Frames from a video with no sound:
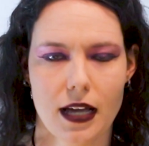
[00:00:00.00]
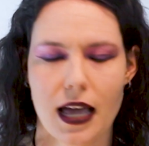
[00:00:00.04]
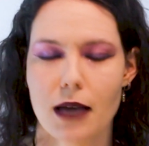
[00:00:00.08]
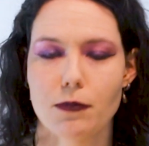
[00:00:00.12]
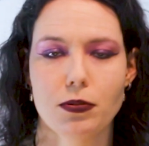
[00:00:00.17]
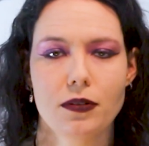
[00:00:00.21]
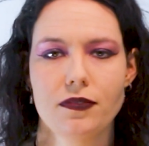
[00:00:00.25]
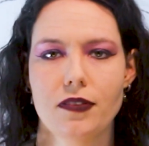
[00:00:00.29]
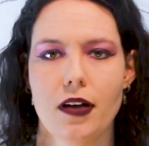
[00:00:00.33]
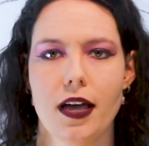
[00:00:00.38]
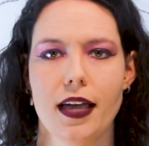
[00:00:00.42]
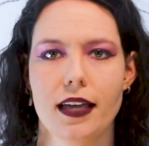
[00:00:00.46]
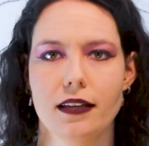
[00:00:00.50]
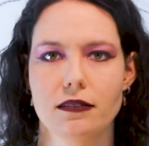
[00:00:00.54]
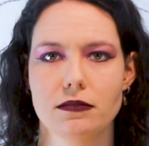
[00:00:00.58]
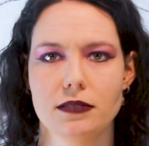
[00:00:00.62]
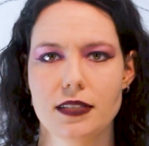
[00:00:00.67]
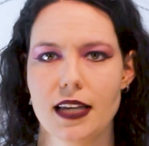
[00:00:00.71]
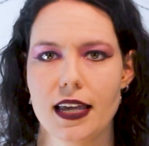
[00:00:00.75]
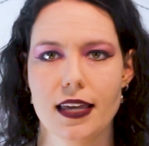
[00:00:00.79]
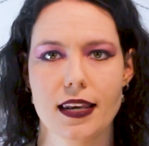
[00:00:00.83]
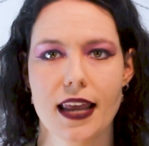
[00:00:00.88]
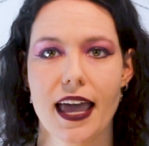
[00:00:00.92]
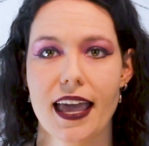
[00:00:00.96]
Amplifying
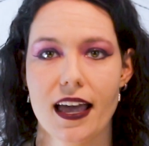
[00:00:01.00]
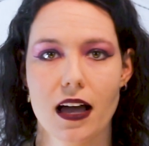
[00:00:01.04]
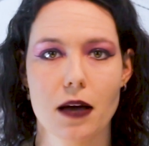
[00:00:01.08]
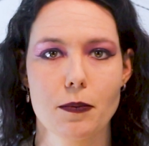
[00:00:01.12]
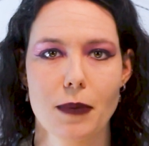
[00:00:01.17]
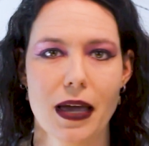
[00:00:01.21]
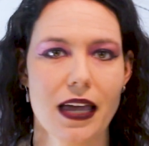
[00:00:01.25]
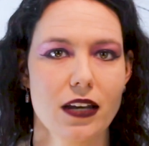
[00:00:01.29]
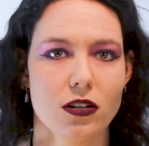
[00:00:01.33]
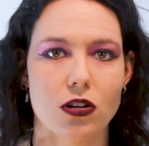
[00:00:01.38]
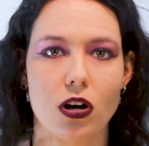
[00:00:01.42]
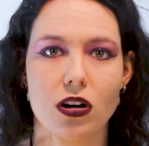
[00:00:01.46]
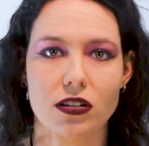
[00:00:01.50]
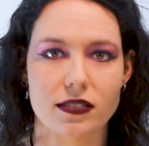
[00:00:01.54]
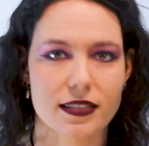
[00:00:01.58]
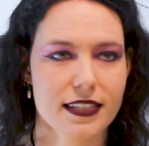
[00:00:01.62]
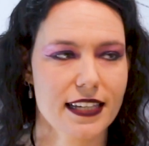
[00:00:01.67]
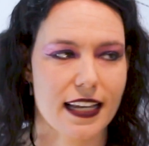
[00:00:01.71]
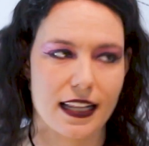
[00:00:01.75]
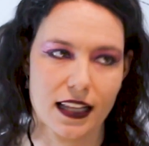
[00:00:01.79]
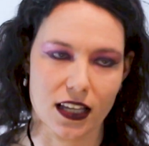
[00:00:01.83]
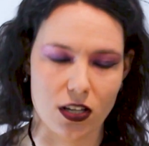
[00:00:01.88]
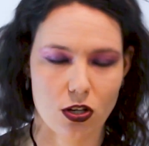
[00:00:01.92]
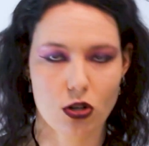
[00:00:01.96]
DNA, I mean, not
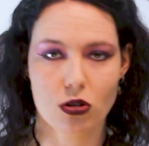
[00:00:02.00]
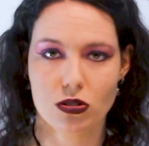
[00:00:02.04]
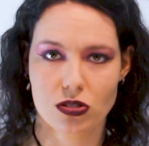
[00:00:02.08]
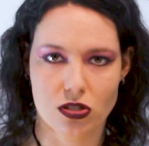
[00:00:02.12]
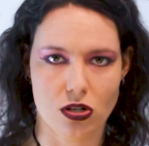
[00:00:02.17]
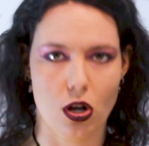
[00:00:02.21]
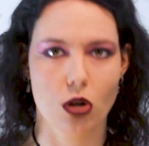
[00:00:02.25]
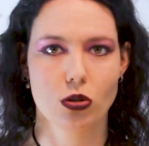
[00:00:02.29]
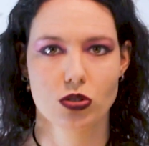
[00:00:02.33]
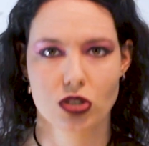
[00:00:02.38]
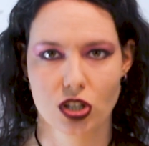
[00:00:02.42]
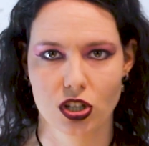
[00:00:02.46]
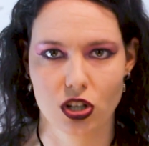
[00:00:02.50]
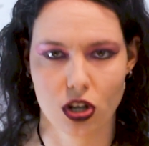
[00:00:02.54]
selling your soul to